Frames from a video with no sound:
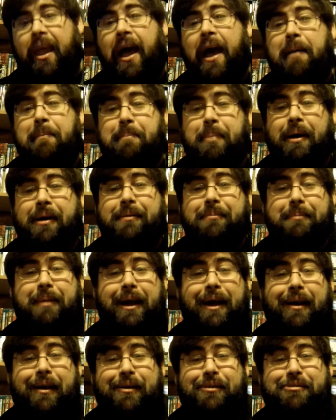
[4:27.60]
I button
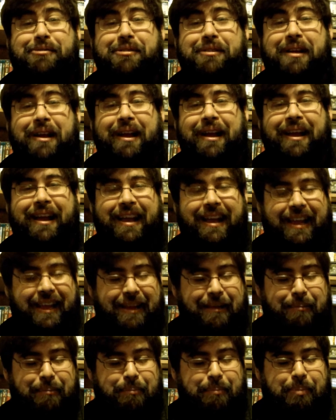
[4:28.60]
mash.
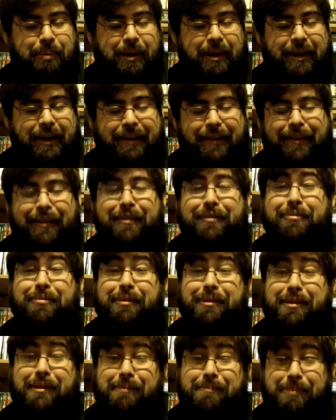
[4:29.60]
But at
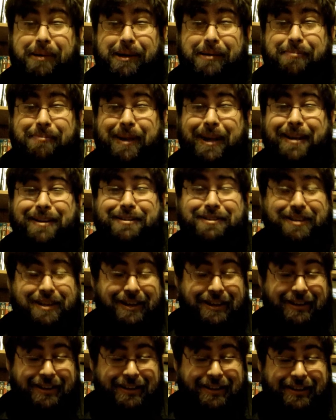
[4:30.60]
least with the button
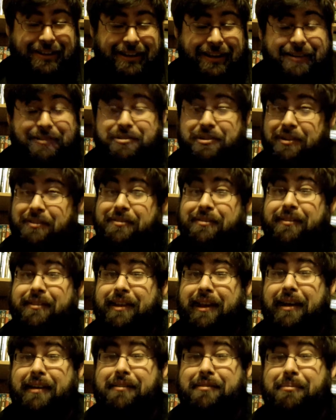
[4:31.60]
mashing on Injustice
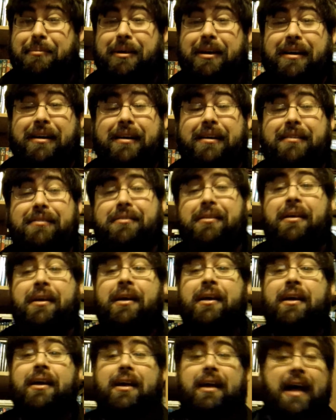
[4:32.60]
Gods Among Us,
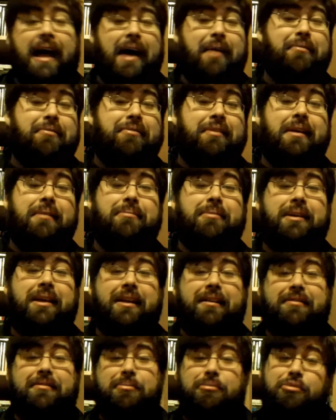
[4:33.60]
I was able to
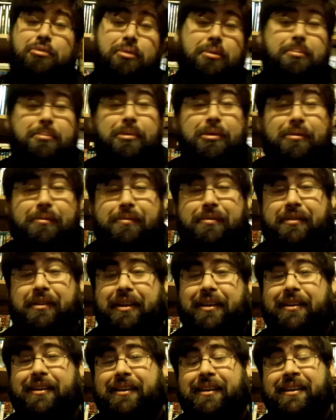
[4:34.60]
get some cool moves
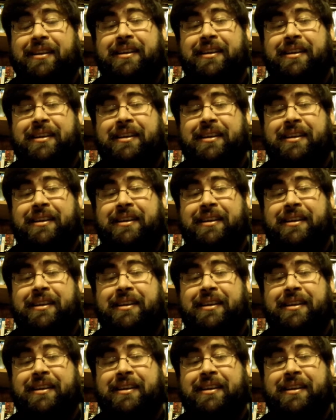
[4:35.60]
in.